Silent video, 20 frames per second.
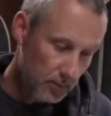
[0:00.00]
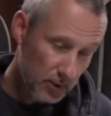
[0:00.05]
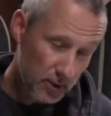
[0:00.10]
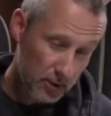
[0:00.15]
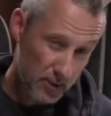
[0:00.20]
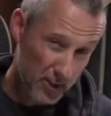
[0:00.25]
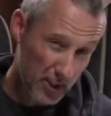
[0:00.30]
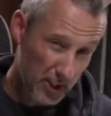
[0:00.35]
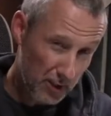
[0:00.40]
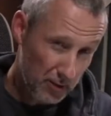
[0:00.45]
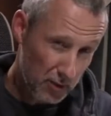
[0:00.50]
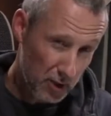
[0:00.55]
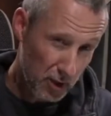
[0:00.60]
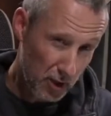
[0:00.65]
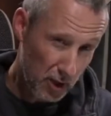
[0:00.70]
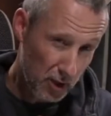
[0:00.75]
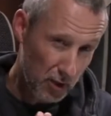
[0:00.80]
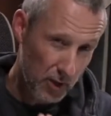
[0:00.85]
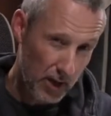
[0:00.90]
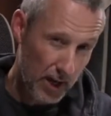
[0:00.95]
So that gives you a
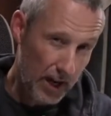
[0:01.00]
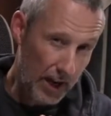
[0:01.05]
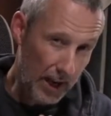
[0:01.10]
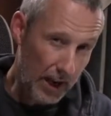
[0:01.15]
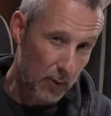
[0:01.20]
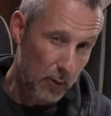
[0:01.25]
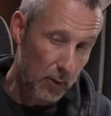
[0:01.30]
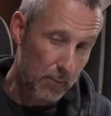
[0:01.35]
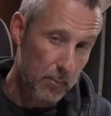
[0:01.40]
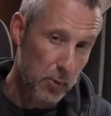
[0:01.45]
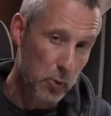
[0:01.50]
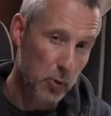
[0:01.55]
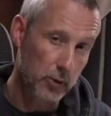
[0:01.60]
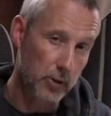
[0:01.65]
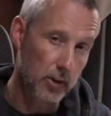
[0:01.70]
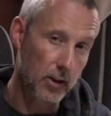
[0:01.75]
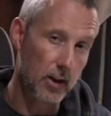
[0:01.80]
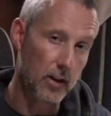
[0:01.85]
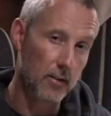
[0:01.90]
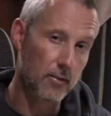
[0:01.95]
clue how
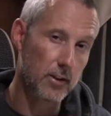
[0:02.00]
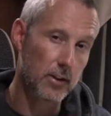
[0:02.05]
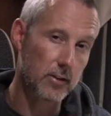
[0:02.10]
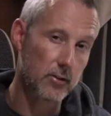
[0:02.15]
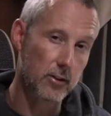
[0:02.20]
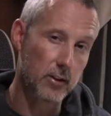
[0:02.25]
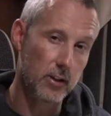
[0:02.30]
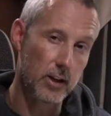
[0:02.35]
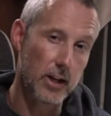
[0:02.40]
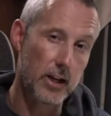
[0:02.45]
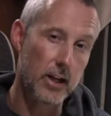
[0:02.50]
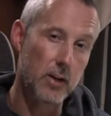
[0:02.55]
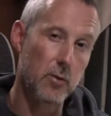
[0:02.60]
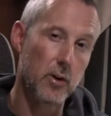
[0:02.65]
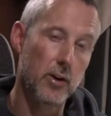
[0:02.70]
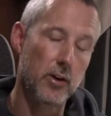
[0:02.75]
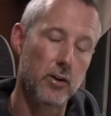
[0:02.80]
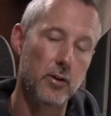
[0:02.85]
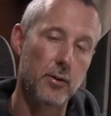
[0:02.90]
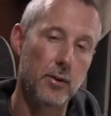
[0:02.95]
important love is to
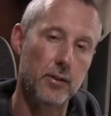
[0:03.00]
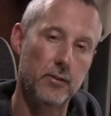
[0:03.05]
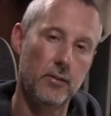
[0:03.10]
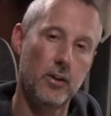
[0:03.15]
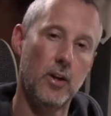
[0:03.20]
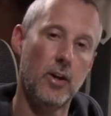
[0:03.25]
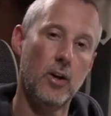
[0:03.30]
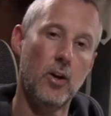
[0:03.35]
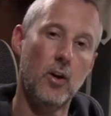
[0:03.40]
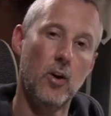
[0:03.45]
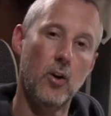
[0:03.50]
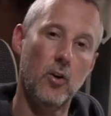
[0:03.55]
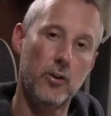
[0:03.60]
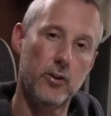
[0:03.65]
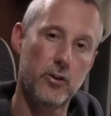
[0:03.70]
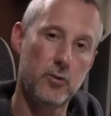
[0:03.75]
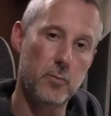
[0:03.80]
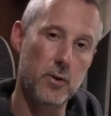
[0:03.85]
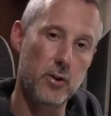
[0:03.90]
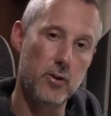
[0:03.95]
anyone who is on a
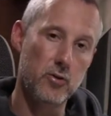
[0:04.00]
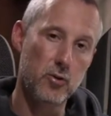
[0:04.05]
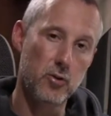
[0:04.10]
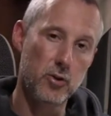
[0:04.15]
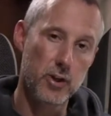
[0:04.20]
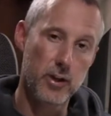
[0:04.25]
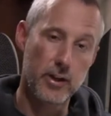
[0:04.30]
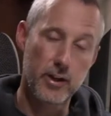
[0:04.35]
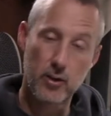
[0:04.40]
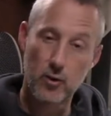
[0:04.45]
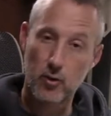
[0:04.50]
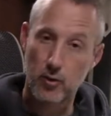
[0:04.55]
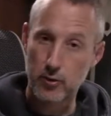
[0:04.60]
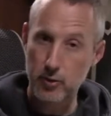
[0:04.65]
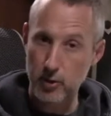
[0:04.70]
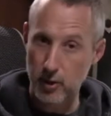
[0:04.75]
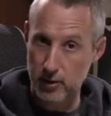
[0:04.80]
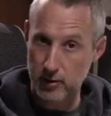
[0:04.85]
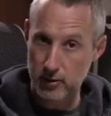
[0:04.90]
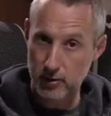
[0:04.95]
spiritual journey, not
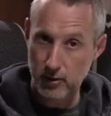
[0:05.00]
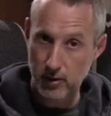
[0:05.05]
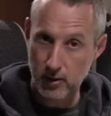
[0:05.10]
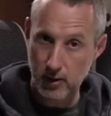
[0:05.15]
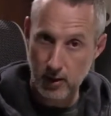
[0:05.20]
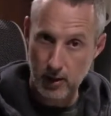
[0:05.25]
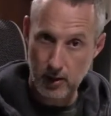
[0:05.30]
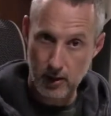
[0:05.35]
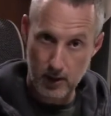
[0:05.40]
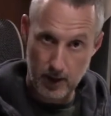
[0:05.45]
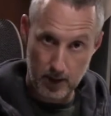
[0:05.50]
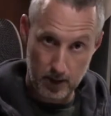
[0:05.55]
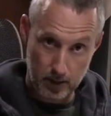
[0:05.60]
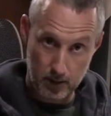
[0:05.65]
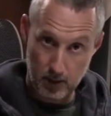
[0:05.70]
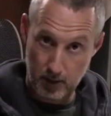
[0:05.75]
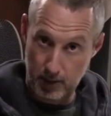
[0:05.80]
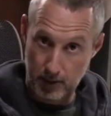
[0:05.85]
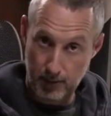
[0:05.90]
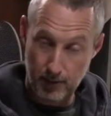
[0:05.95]
just,
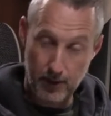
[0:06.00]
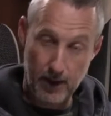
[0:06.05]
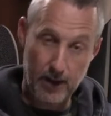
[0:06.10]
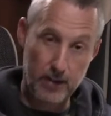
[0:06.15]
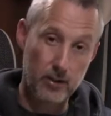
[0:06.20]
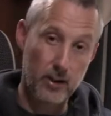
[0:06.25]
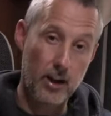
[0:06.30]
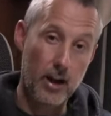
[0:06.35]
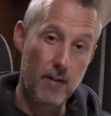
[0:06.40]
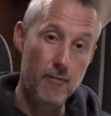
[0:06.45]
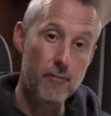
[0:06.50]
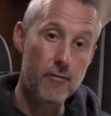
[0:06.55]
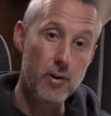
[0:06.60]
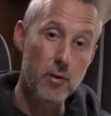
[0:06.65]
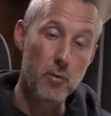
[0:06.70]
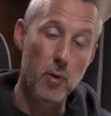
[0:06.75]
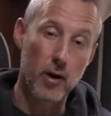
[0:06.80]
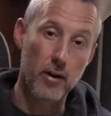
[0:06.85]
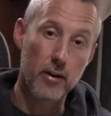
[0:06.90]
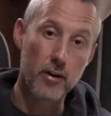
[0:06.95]
in fact, to
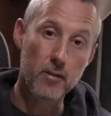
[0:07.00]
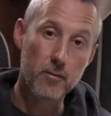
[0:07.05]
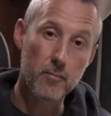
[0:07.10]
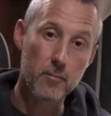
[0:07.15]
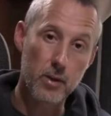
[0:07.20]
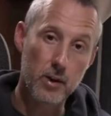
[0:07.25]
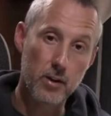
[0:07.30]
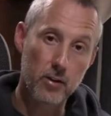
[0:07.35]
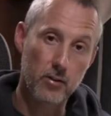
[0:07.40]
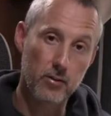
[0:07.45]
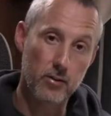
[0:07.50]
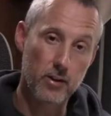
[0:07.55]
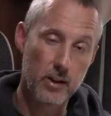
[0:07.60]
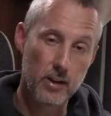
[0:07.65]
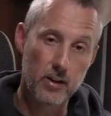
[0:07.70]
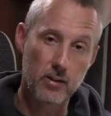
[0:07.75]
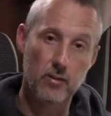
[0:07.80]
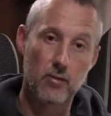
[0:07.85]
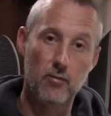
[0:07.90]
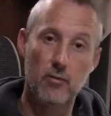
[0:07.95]
everyone, because it
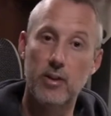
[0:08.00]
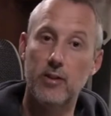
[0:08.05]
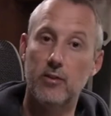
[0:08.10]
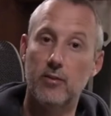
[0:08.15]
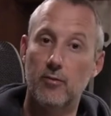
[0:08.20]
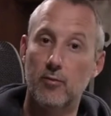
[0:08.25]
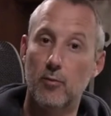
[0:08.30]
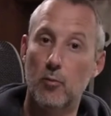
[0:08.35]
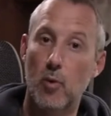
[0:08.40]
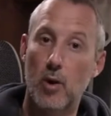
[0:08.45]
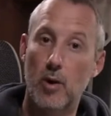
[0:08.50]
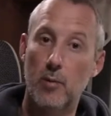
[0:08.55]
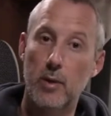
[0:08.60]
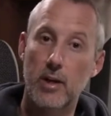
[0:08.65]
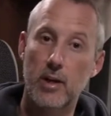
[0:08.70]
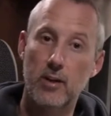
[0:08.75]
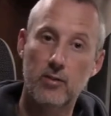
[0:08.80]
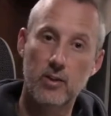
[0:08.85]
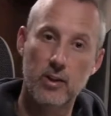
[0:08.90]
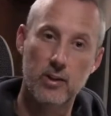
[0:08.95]
is the reason why we
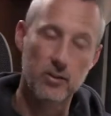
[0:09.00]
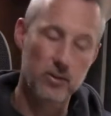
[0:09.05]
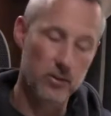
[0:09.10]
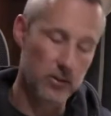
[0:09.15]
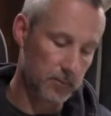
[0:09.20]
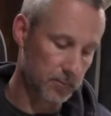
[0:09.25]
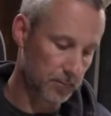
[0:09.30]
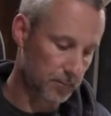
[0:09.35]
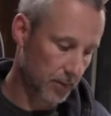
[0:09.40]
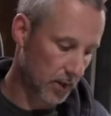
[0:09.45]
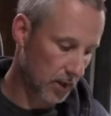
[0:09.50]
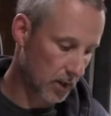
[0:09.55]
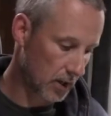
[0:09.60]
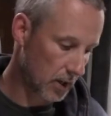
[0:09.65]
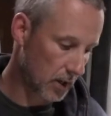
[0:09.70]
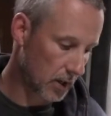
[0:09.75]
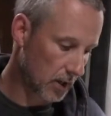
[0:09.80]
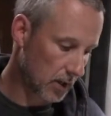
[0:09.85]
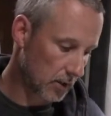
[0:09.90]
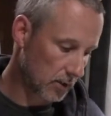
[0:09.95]
exist.
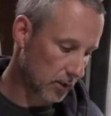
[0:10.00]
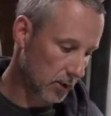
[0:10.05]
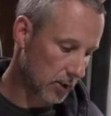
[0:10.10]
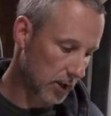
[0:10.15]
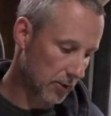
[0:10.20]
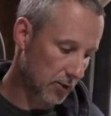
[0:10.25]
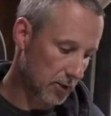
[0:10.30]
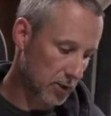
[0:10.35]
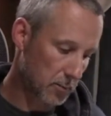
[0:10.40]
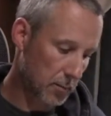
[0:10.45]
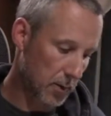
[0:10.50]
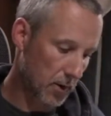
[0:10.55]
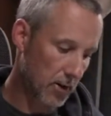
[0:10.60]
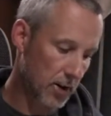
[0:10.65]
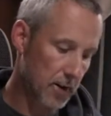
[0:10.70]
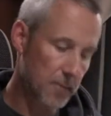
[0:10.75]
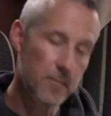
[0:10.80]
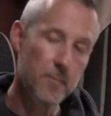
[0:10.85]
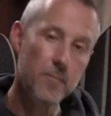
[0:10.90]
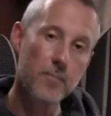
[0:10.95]
So you have a
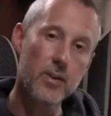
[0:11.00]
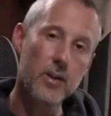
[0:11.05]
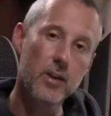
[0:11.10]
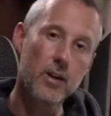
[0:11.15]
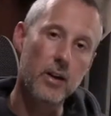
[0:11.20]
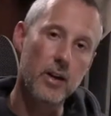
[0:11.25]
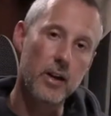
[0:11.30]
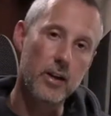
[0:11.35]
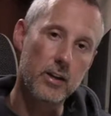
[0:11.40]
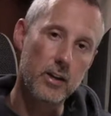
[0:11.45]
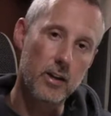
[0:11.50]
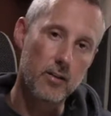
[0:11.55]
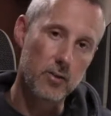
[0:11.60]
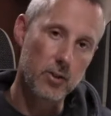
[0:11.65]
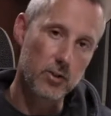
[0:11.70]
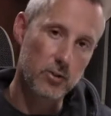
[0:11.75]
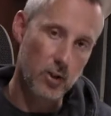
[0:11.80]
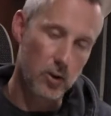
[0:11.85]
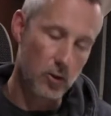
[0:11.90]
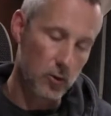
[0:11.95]
spirit and you have a
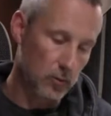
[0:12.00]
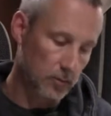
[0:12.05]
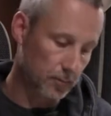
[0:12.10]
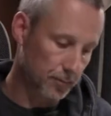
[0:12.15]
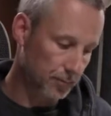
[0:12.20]
soul.